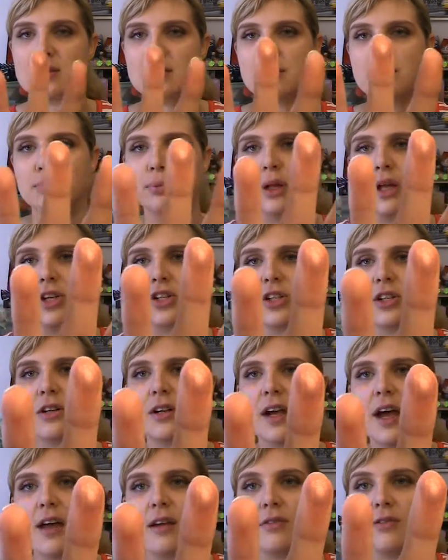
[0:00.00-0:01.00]

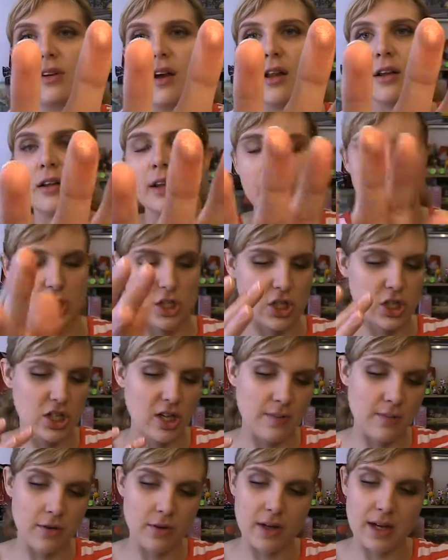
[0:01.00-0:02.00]
blusher kind of color. Like it's
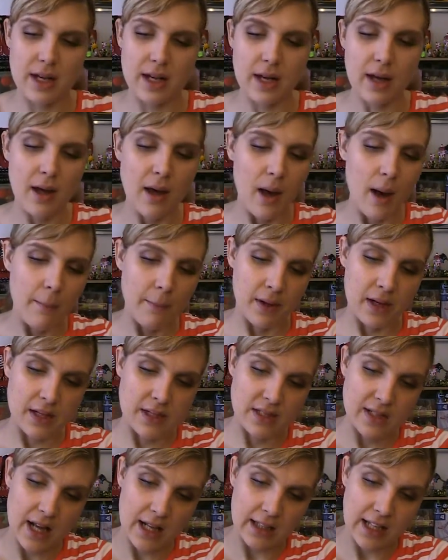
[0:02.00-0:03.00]
shimmery, but
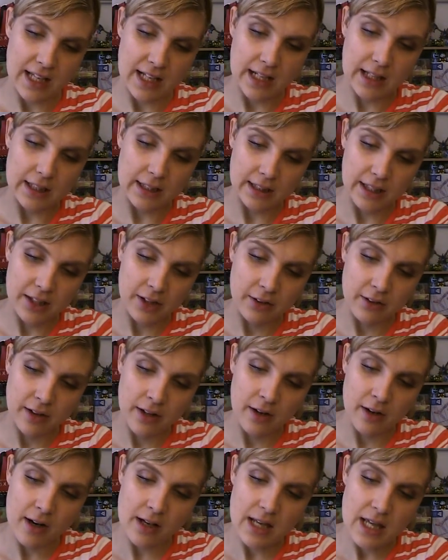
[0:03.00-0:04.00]
it's not like
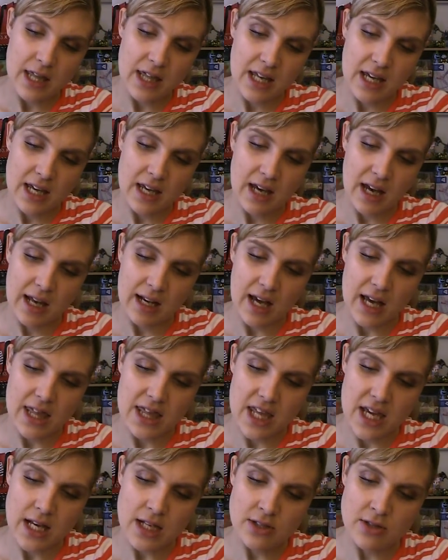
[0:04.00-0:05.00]
glittery or anything, and I
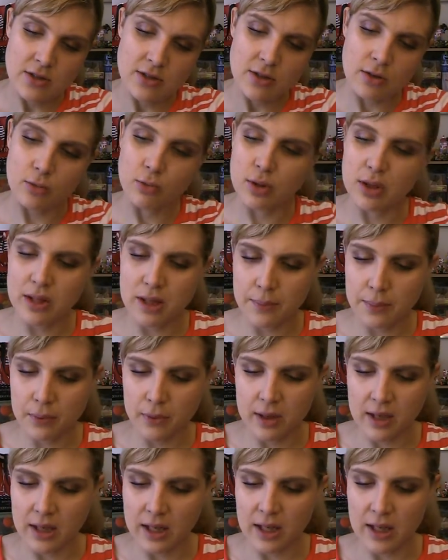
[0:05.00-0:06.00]
think it's just a really
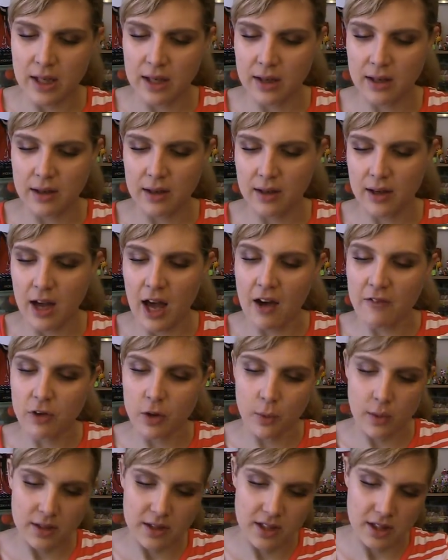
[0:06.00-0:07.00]
pretty,
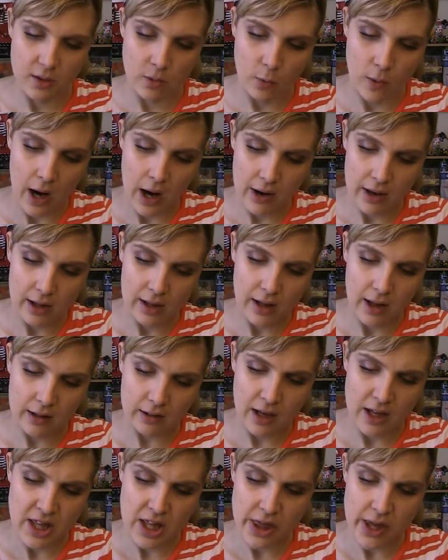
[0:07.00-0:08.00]
everyone can wear it
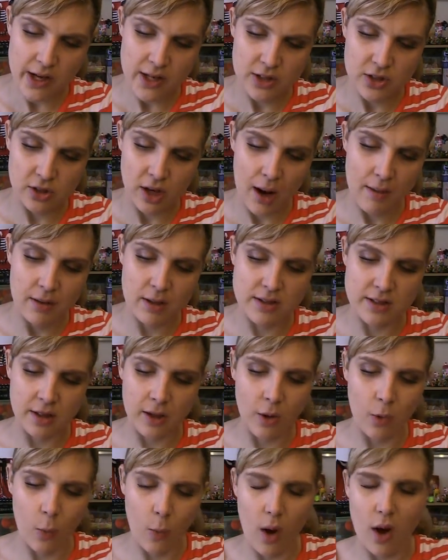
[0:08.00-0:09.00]
color. I think they described it as like
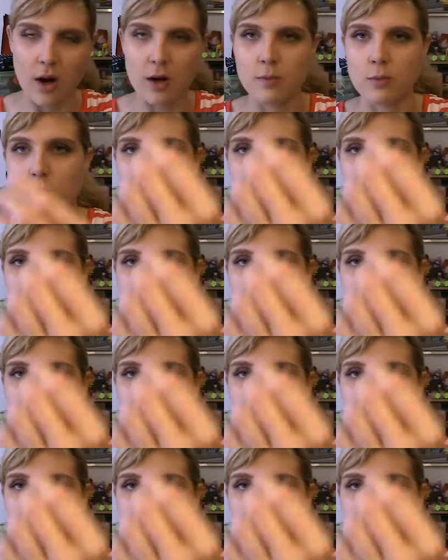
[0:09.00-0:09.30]
a warm